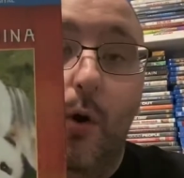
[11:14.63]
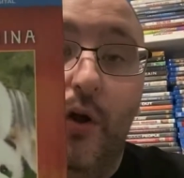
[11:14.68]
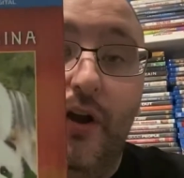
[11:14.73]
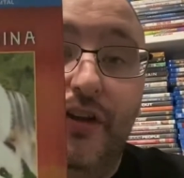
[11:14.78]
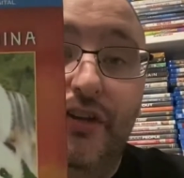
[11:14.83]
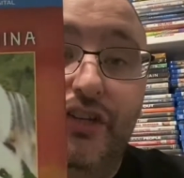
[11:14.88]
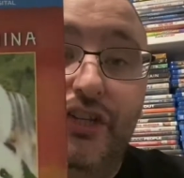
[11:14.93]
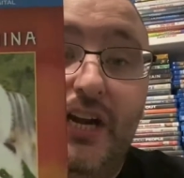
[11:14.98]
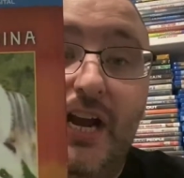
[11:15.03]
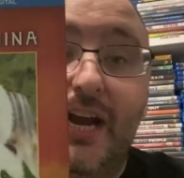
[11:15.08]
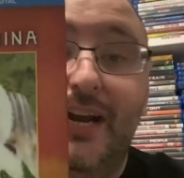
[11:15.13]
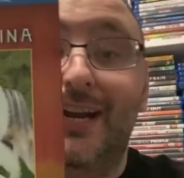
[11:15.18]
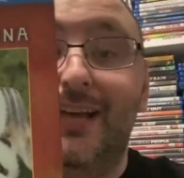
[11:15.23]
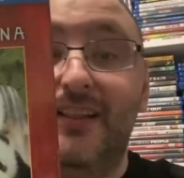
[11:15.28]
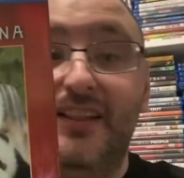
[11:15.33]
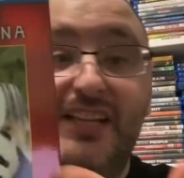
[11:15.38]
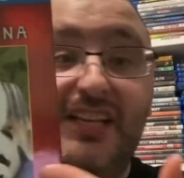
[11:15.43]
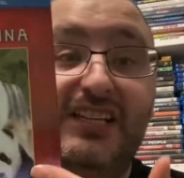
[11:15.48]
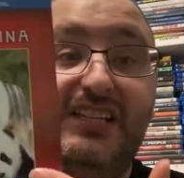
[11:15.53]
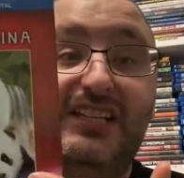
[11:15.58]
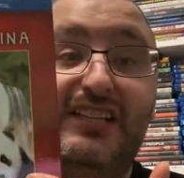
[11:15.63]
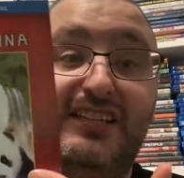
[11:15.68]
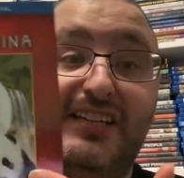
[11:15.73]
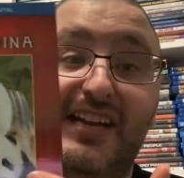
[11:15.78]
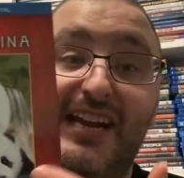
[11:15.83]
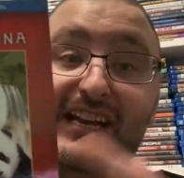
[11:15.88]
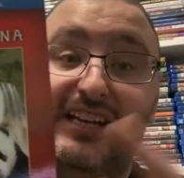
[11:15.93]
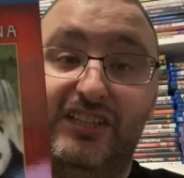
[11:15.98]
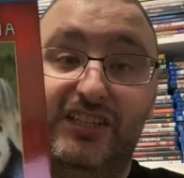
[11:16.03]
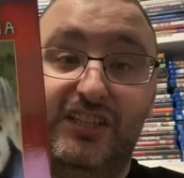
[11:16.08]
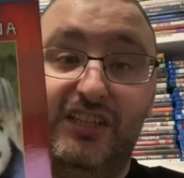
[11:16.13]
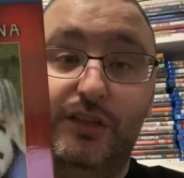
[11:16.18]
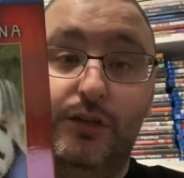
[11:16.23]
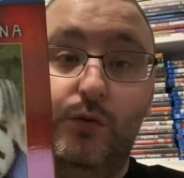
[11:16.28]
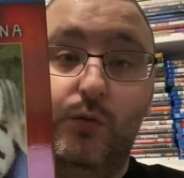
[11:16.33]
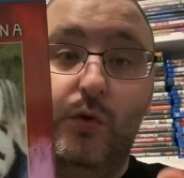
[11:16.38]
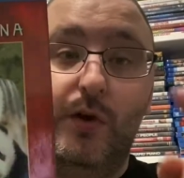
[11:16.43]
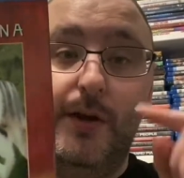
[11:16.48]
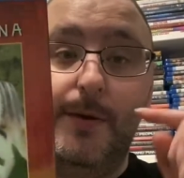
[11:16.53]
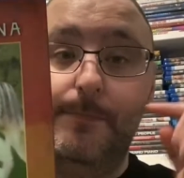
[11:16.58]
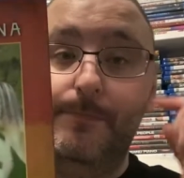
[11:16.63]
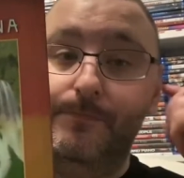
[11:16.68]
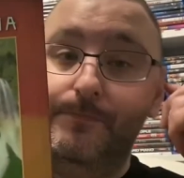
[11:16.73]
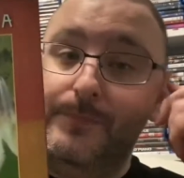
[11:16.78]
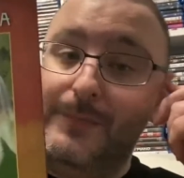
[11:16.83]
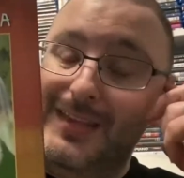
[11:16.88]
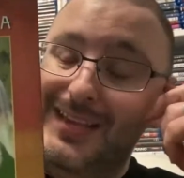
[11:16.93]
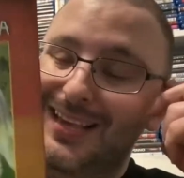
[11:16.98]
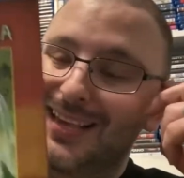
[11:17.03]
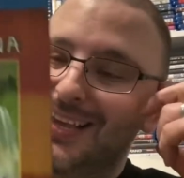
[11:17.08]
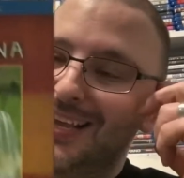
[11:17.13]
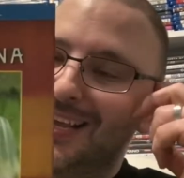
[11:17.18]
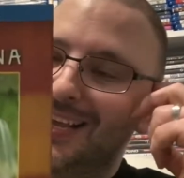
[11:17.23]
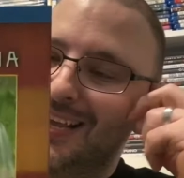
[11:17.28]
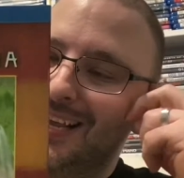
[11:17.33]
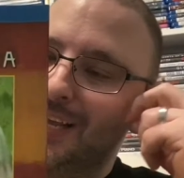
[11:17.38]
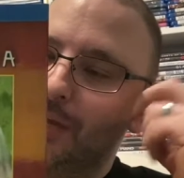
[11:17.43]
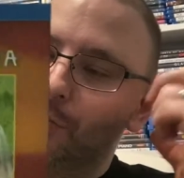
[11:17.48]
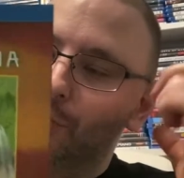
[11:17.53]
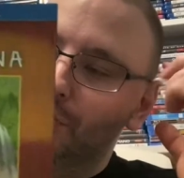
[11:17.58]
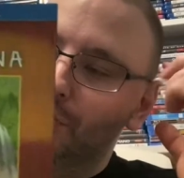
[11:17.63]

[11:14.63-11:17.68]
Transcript: in China. This is an excellent one. It was